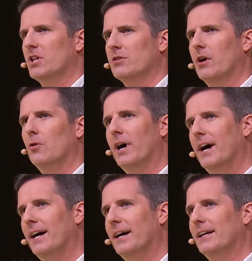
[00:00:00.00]
so
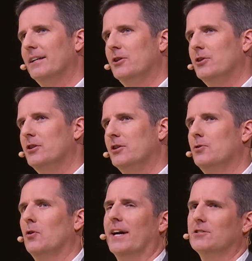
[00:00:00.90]
uh,
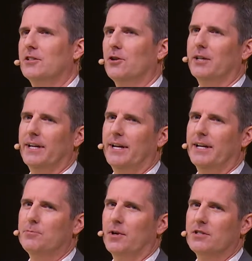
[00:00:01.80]
you actually start
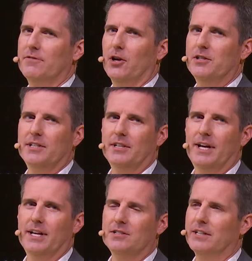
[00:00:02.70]
to experience some very
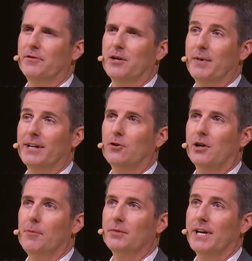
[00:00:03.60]
significant
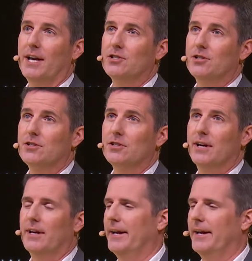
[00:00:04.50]
medical complications.